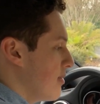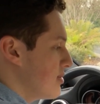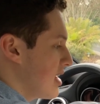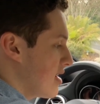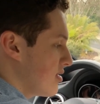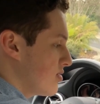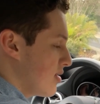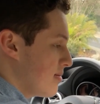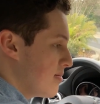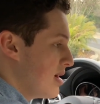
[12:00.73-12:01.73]
standard
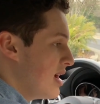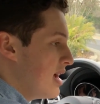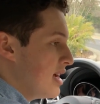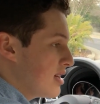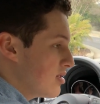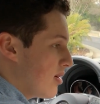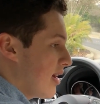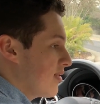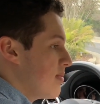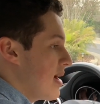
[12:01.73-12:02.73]
trim. Don't
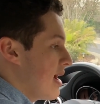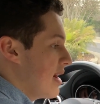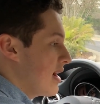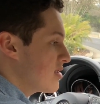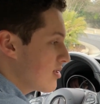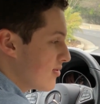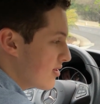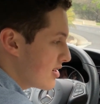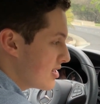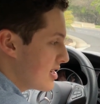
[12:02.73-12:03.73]
have to pay any extra for
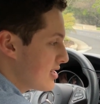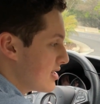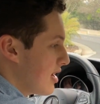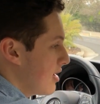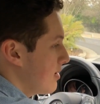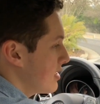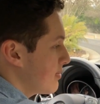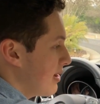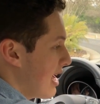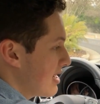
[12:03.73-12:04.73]
this. It's
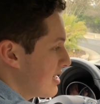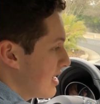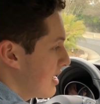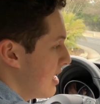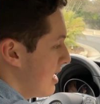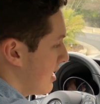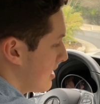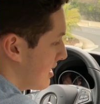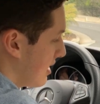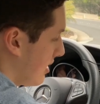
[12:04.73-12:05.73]
a plastic. It's a